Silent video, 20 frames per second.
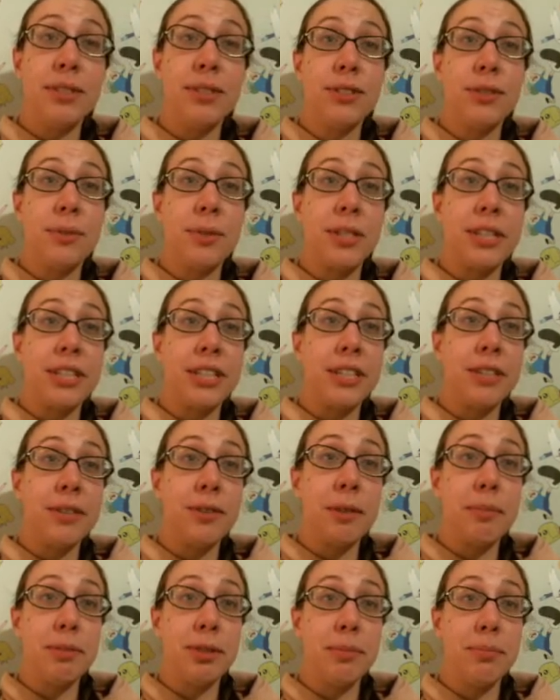So we're going to go
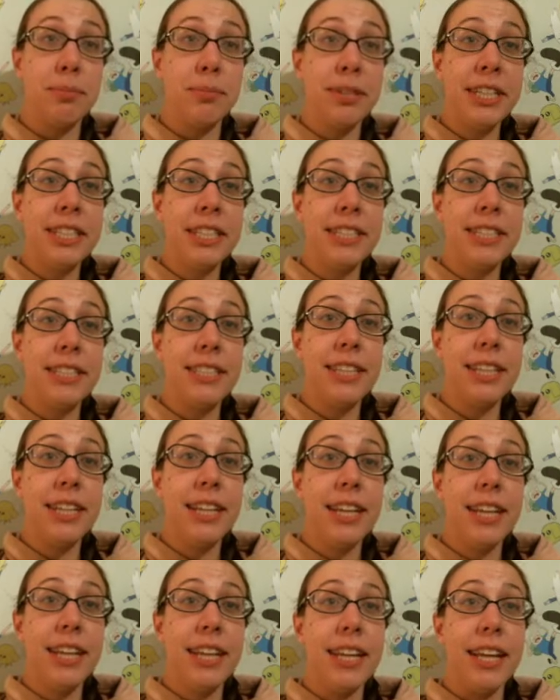up to print,
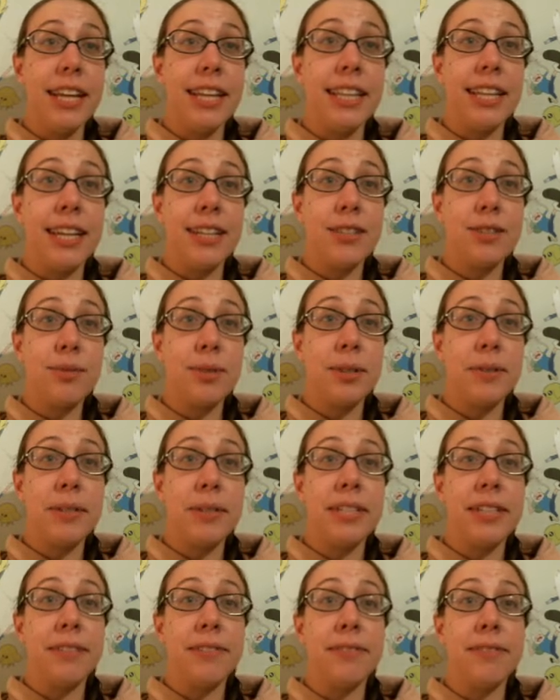and that is where we
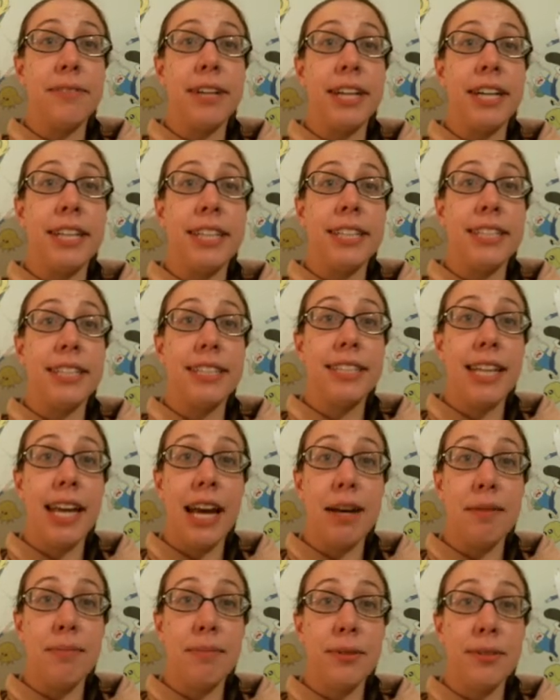can find
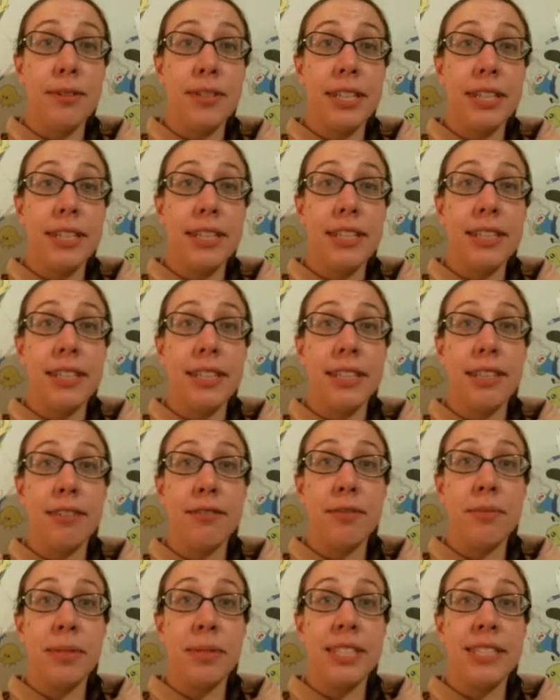tabloid
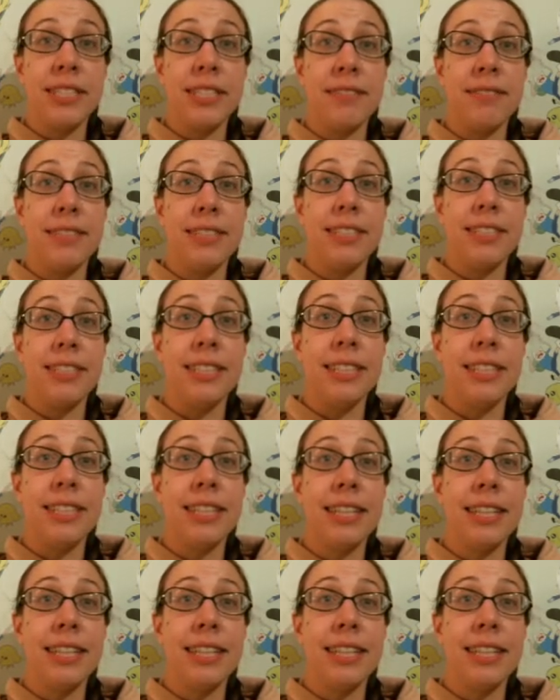11 by 17.